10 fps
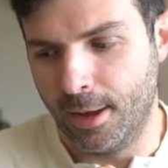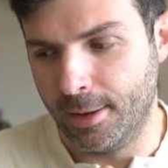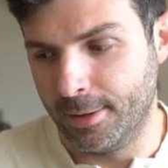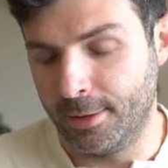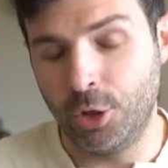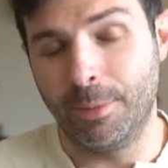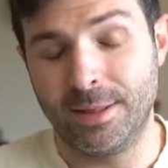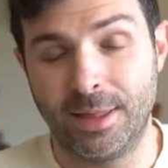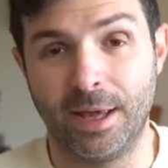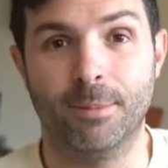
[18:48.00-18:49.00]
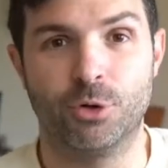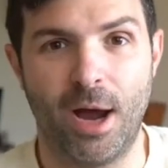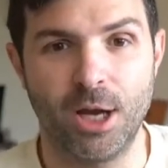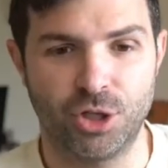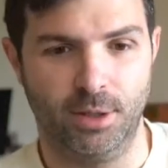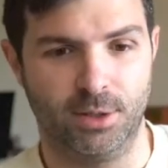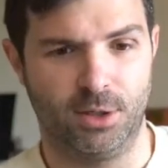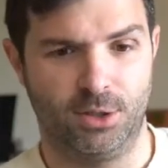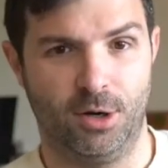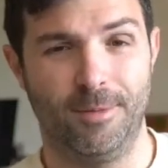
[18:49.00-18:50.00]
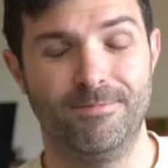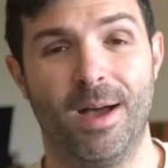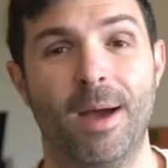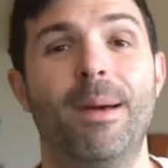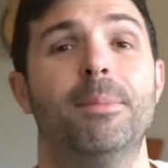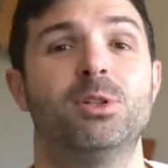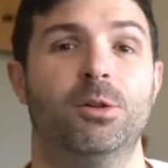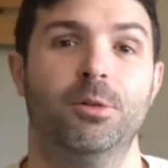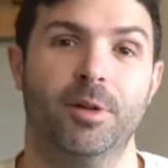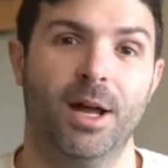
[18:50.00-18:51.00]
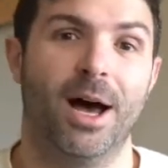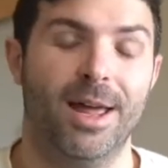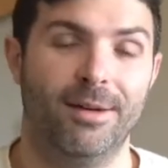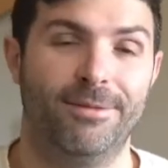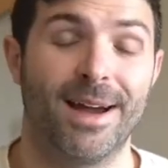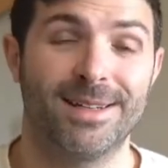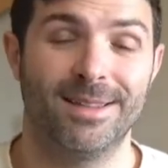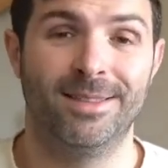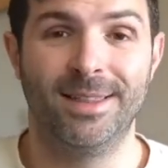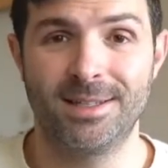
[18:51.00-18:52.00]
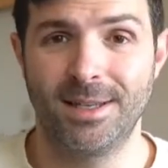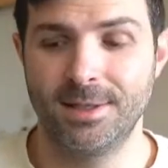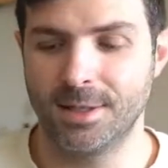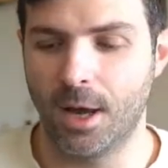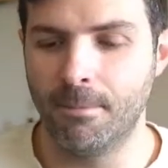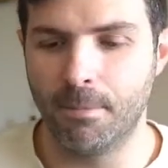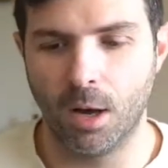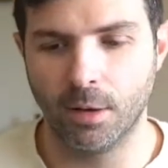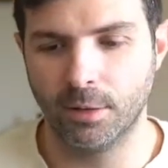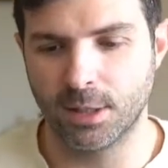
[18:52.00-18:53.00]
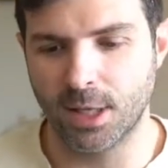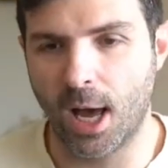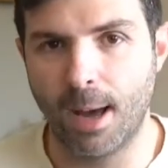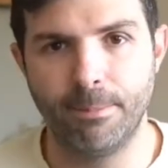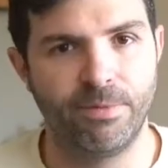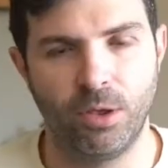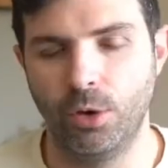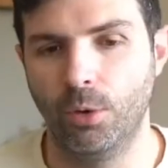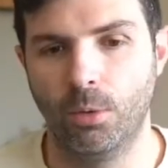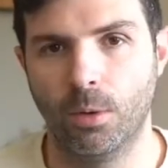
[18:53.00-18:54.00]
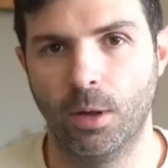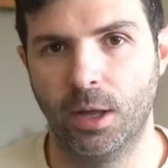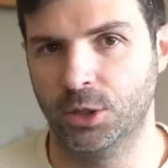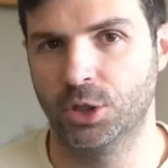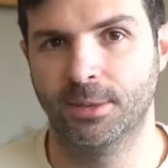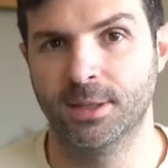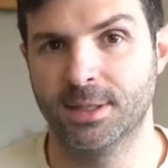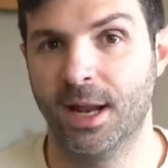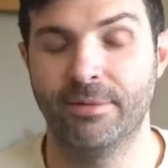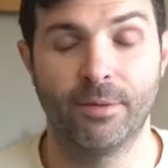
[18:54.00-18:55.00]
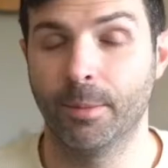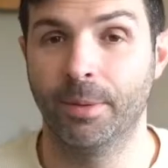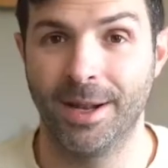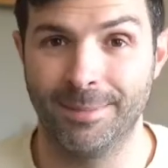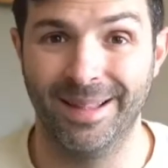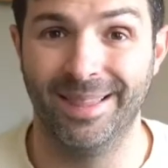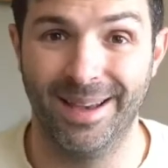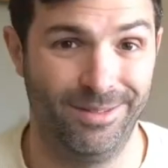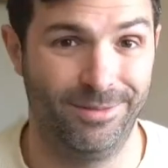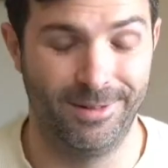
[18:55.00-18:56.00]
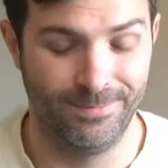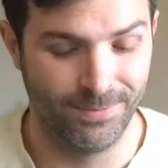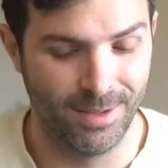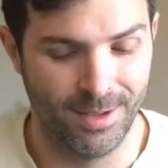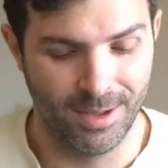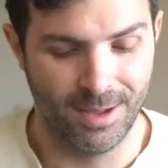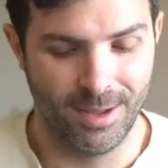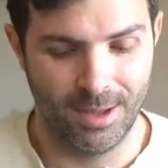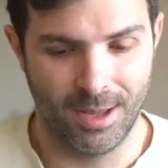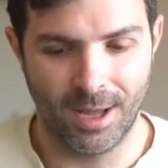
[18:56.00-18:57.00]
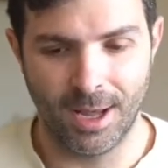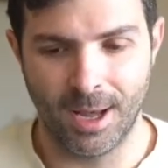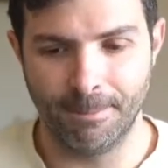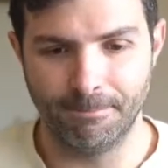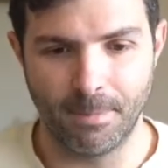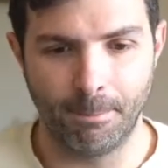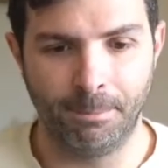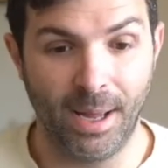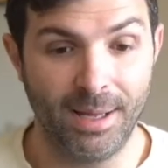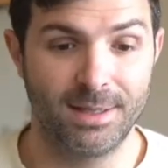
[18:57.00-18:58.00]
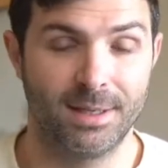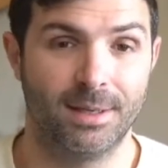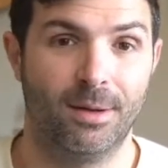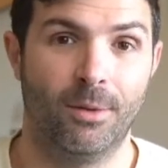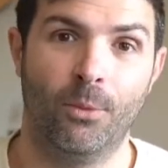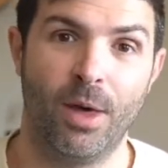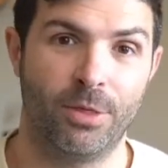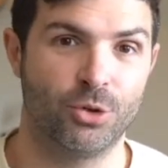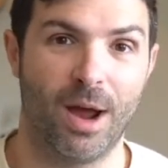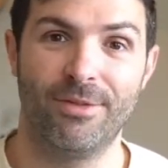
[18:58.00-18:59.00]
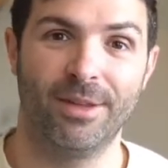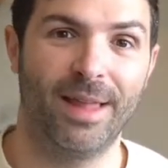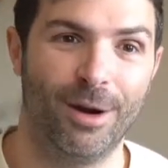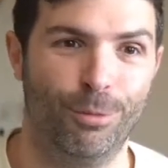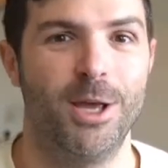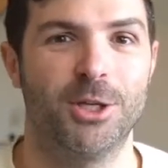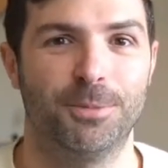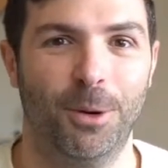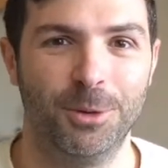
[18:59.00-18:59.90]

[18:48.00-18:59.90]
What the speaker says: you might think I'm trashing this guitar. I'm absolutely not. In fact, this is among the top few instruments that I've ever played in my life. But with driving that race boat or